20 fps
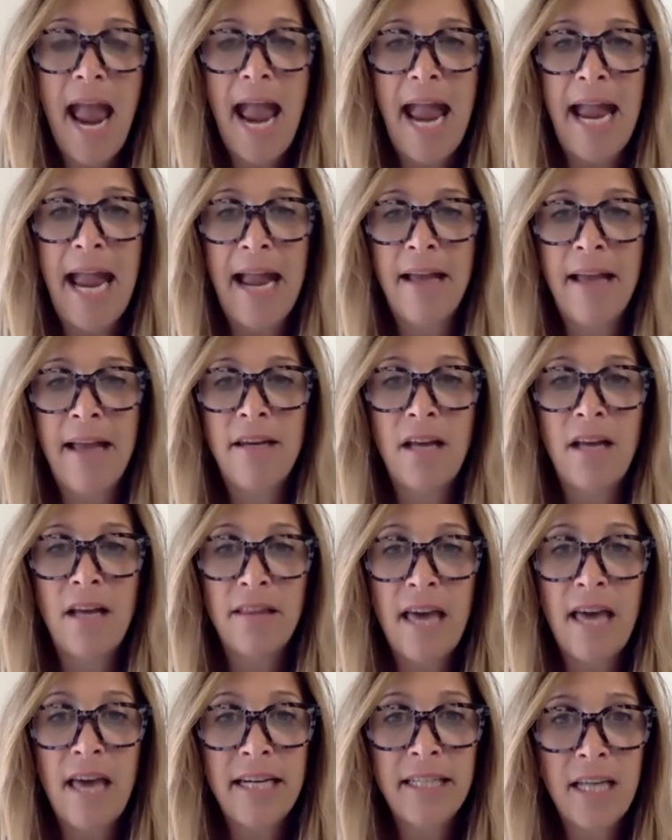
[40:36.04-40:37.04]
And a
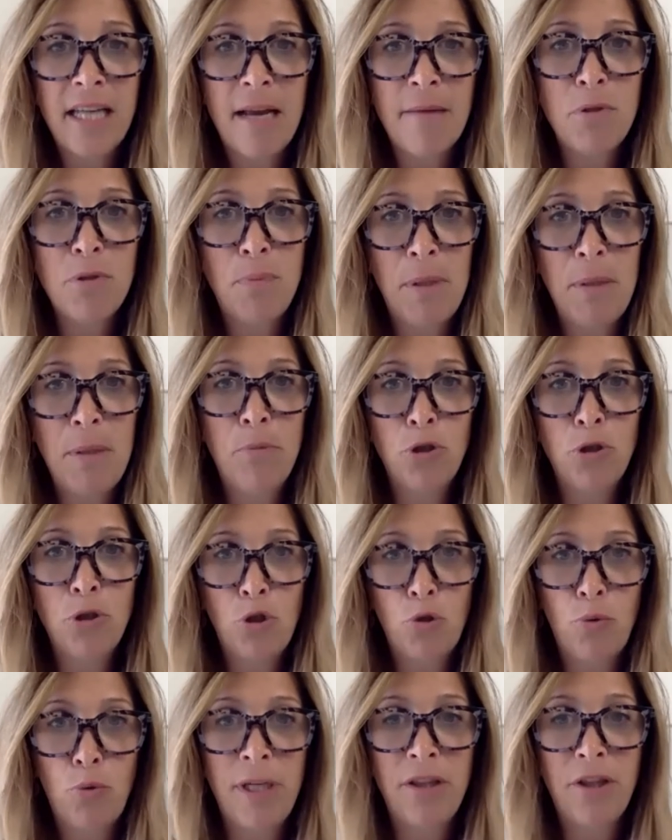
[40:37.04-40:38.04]
lot of times people
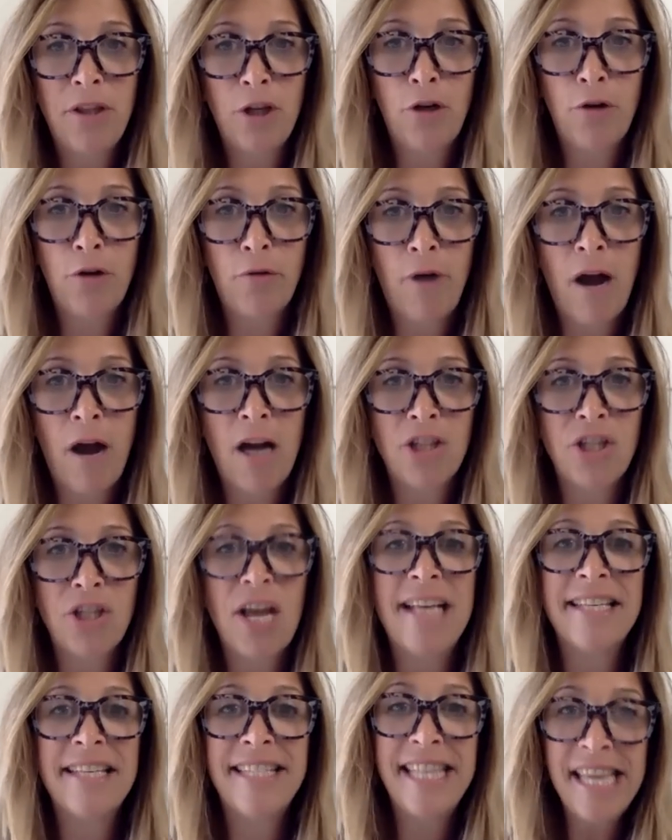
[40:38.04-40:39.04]
treat the garage
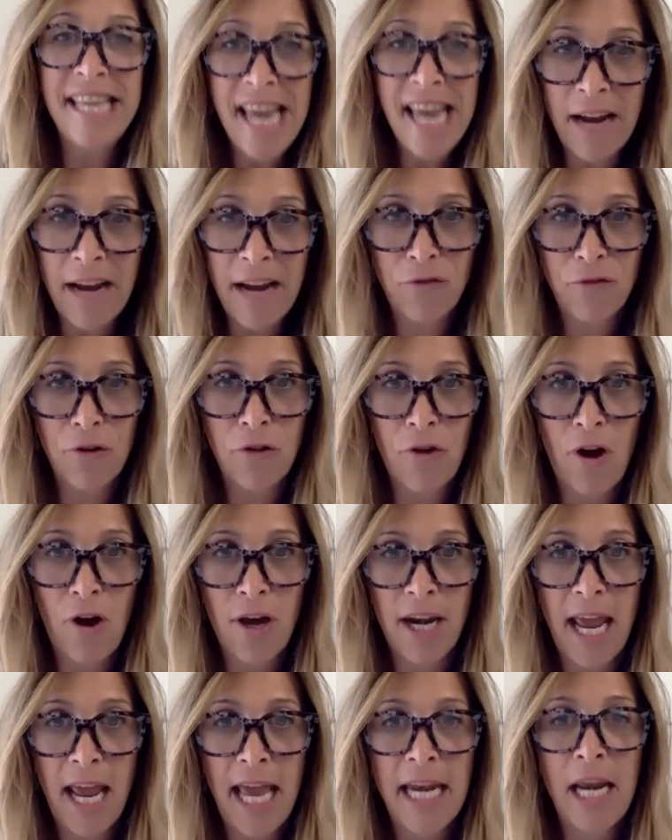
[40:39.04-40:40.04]
as the
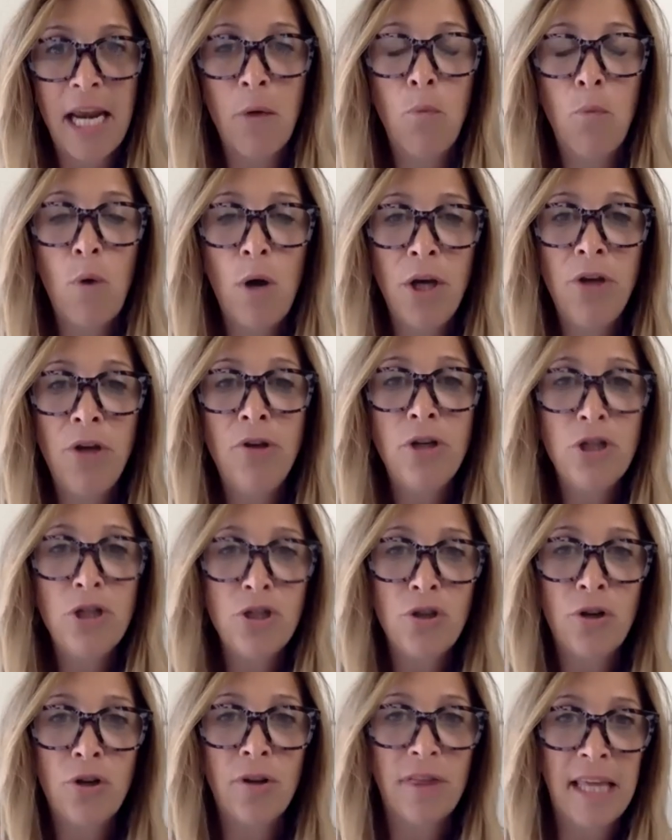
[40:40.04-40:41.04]
afterthought. And I want you to
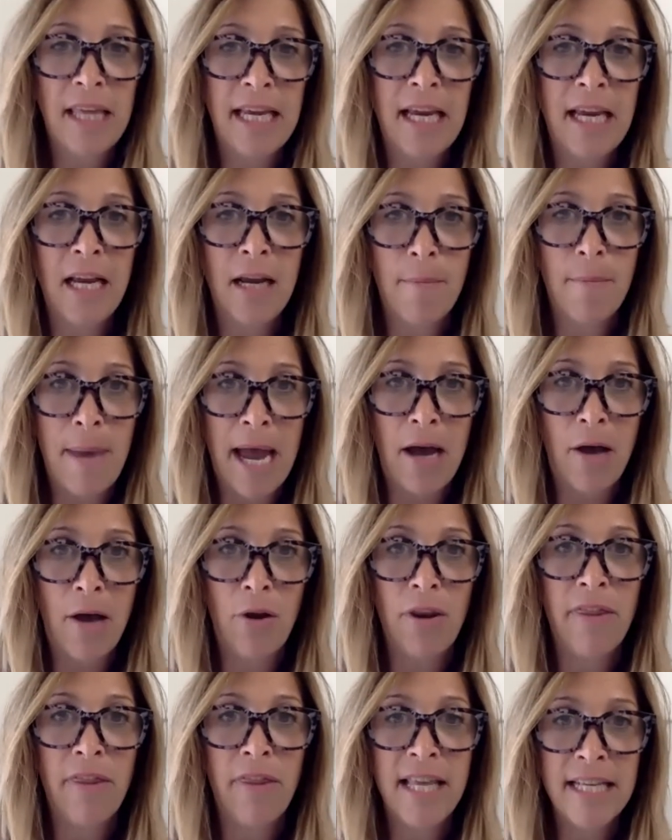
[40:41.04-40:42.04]
start thinking
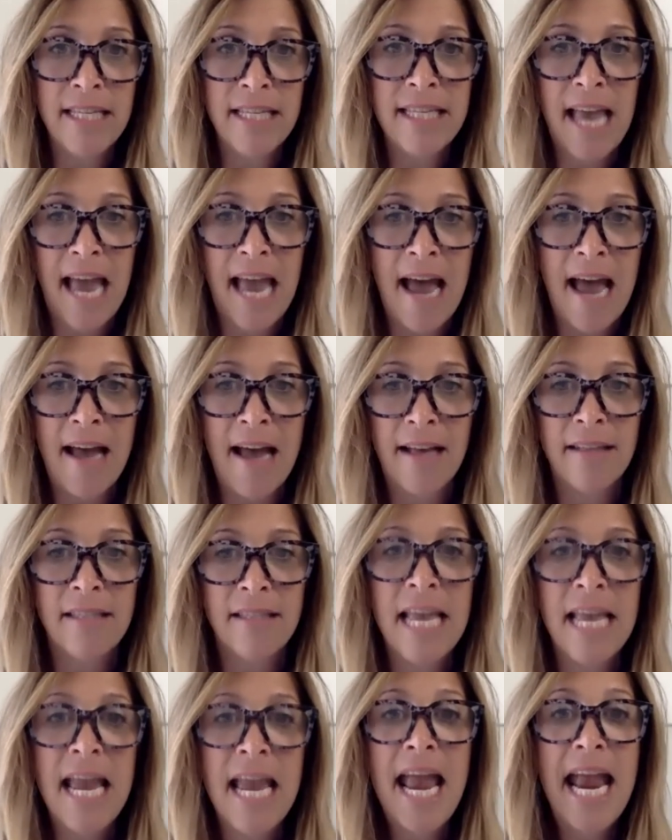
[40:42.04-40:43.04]
about this
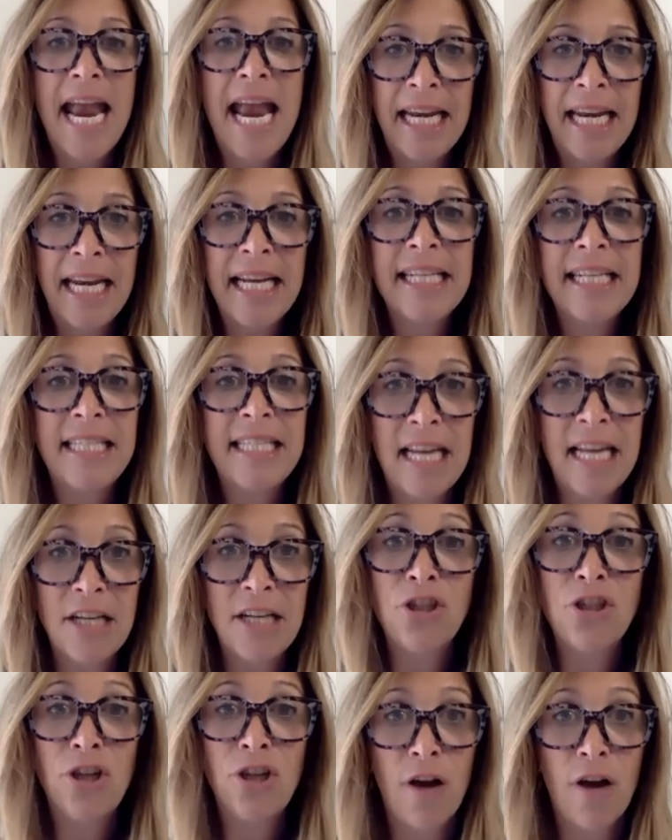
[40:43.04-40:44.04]
as an
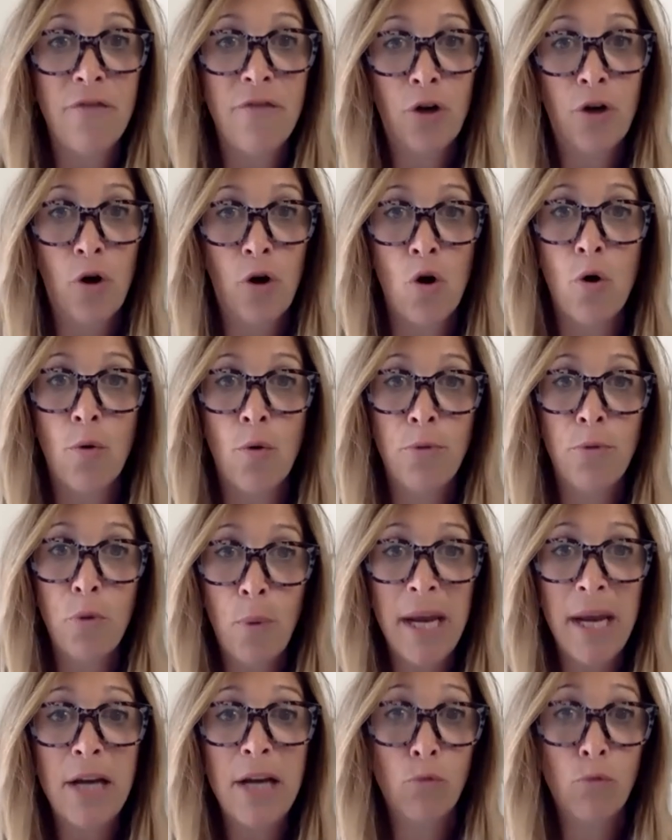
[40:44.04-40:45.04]
extension of your home, the
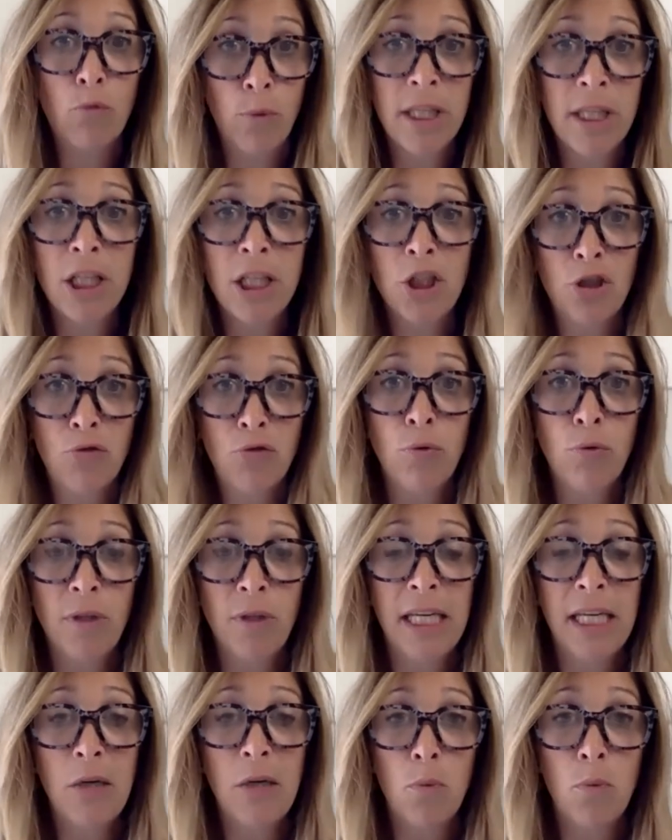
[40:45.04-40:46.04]
way it really
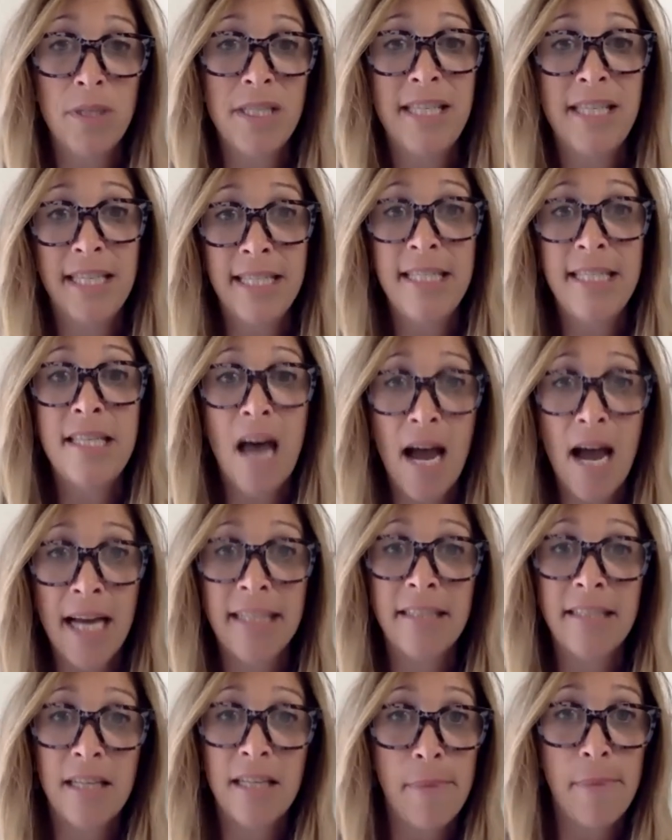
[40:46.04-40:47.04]
truly was
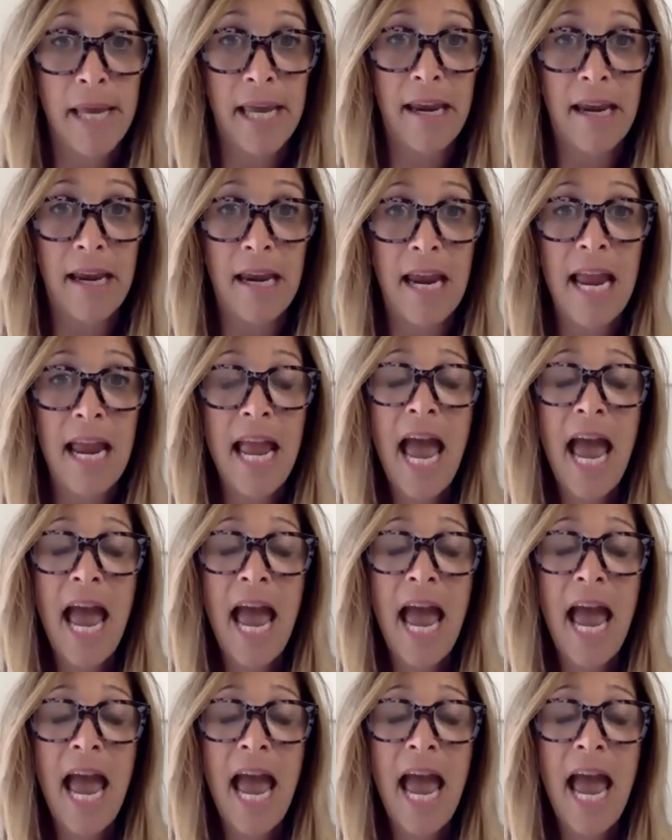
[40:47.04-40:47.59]
designed to be.